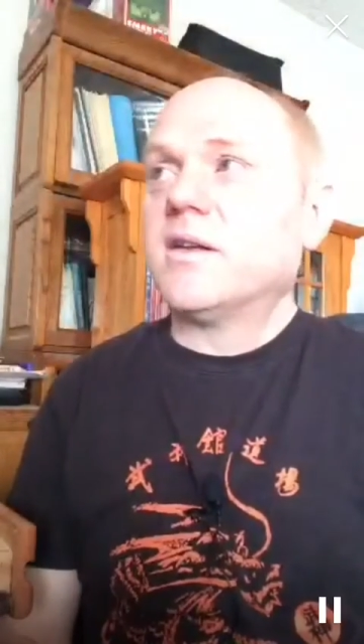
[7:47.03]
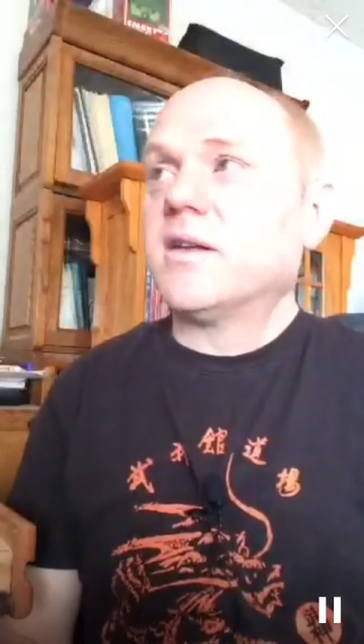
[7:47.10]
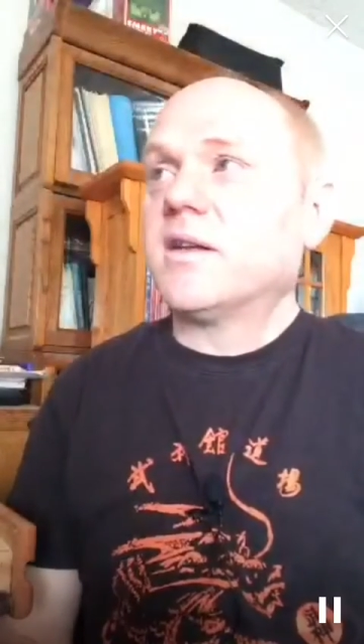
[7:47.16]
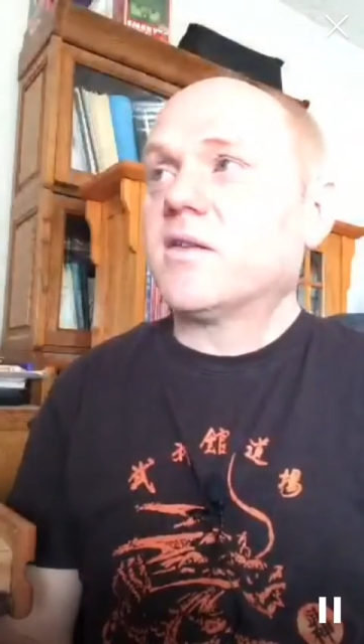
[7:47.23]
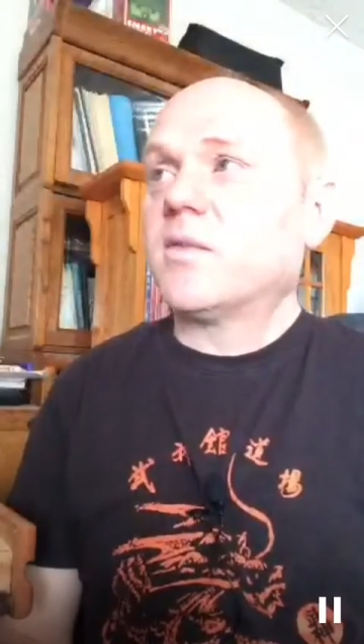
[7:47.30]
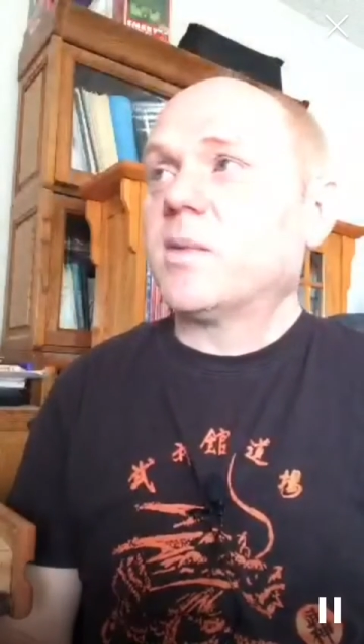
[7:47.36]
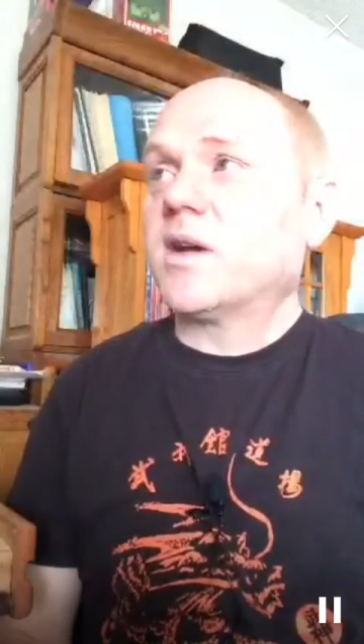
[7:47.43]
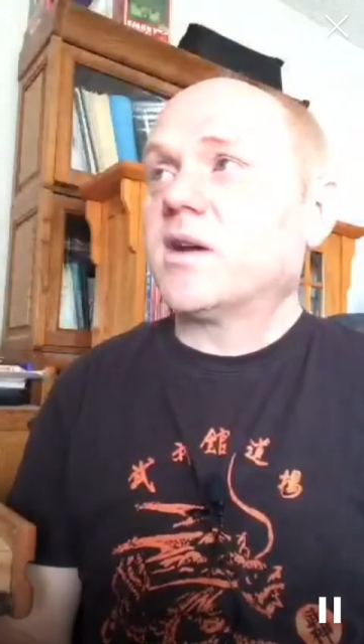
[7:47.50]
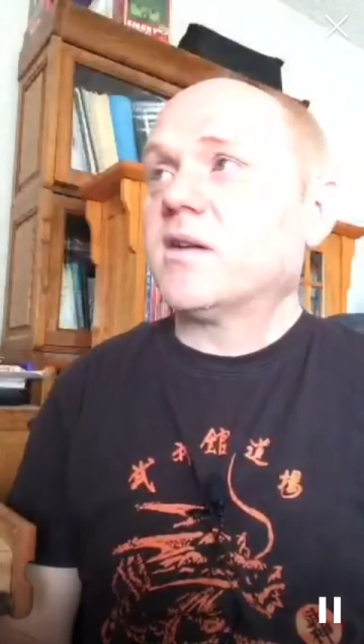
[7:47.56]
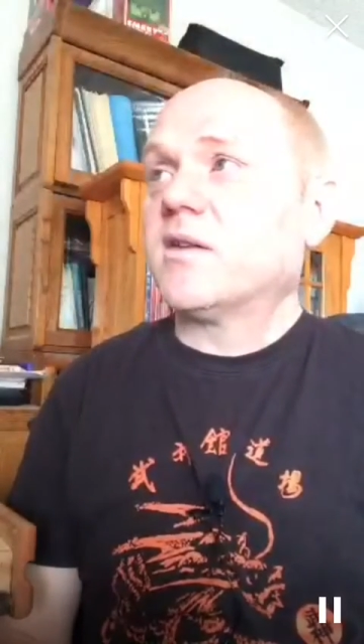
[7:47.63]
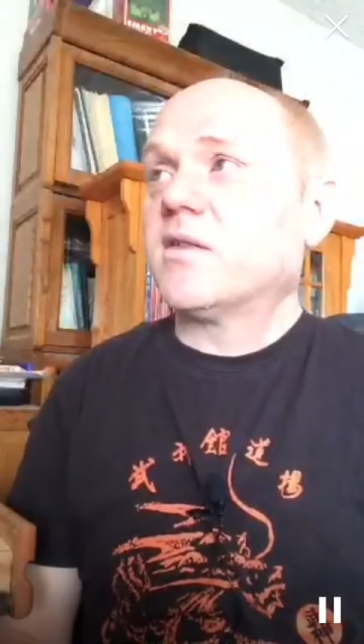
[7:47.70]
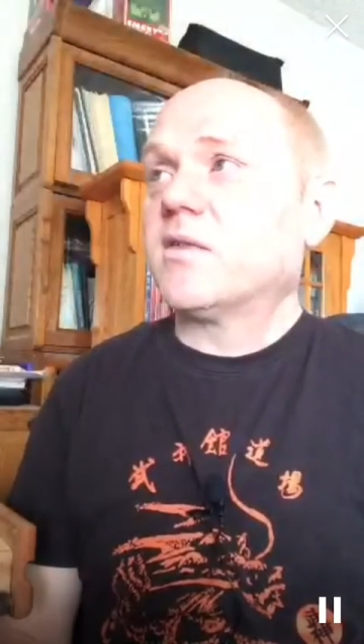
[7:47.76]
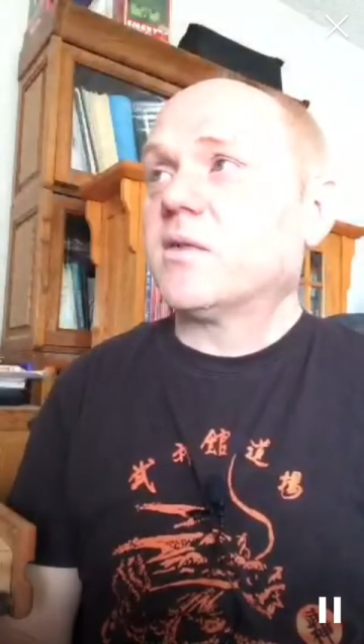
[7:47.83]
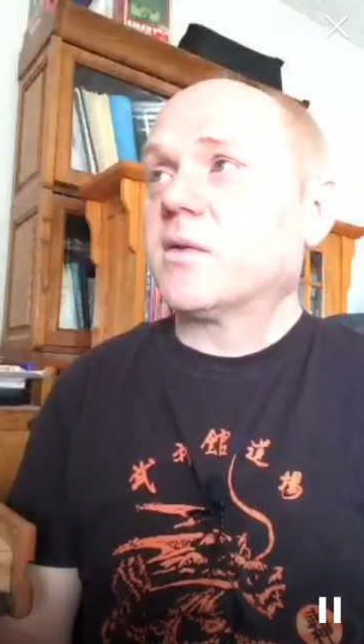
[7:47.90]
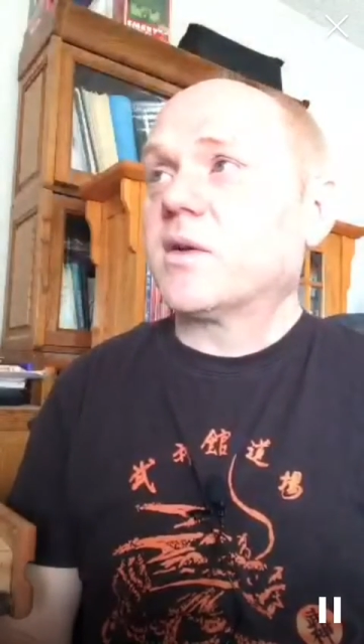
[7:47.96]
That's because
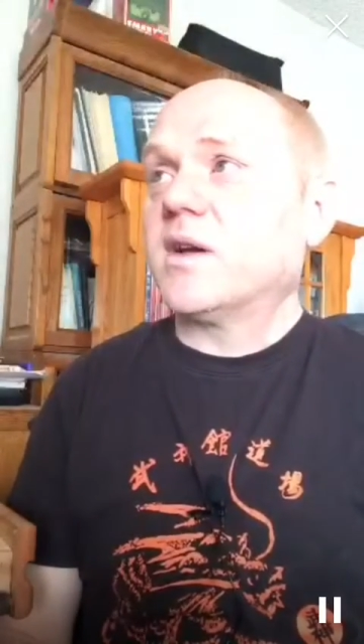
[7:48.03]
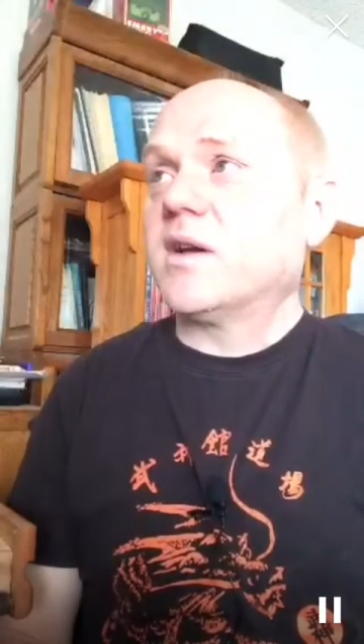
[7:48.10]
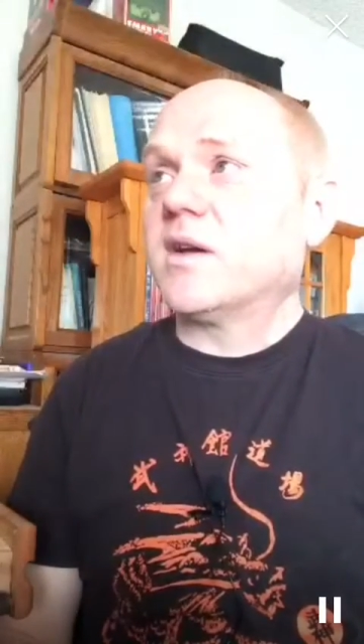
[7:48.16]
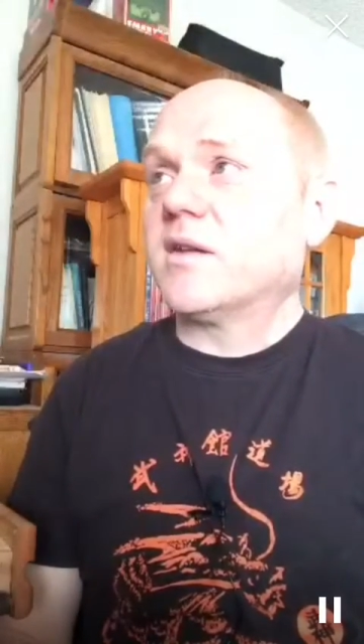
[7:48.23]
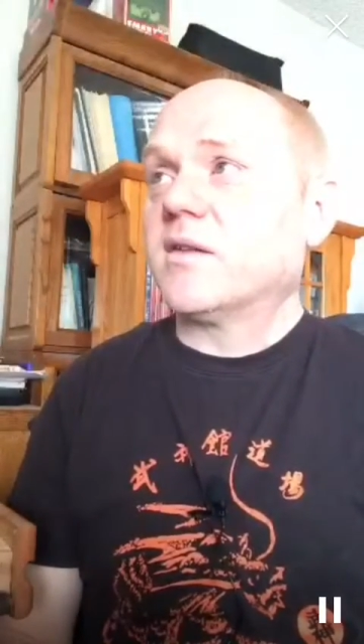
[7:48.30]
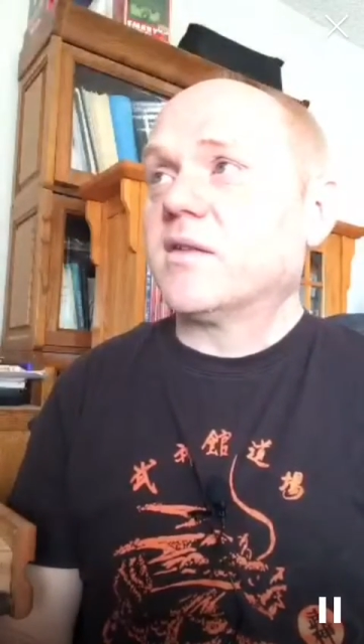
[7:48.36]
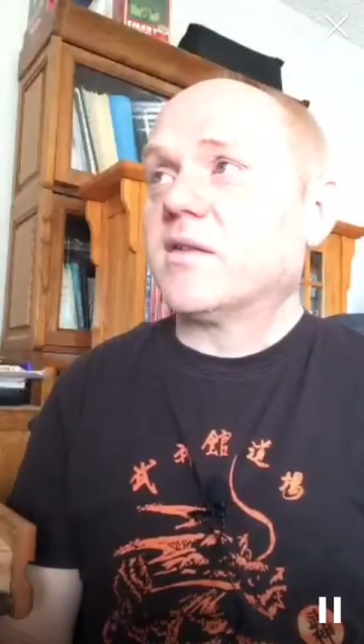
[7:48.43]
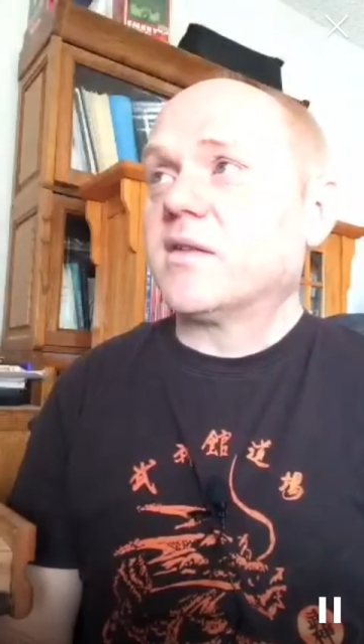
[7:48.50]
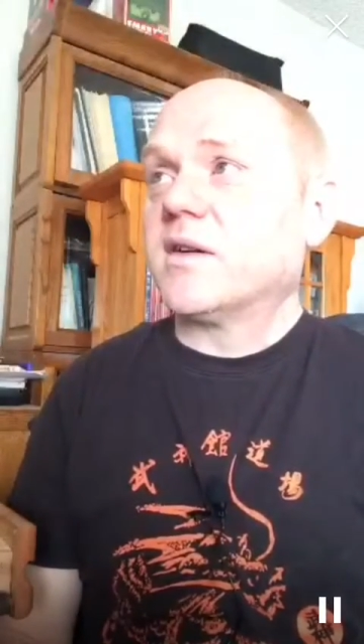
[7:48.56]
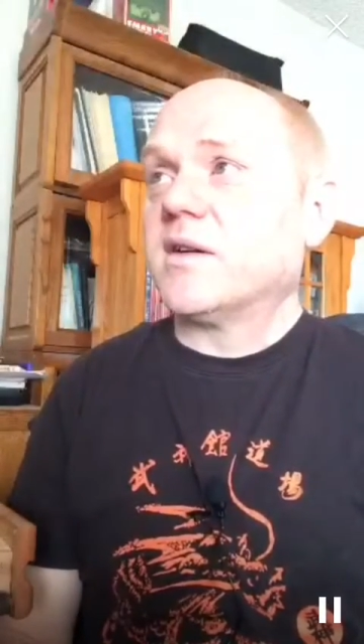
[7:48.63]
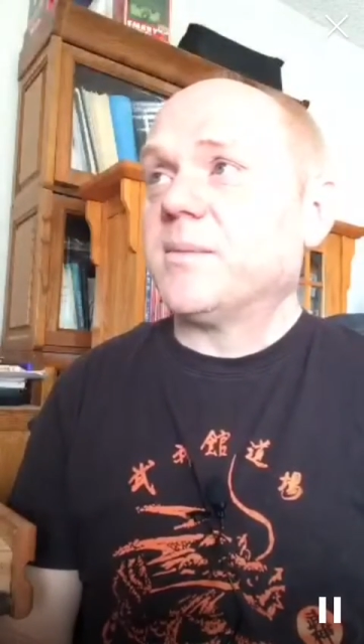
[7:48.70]
Soke is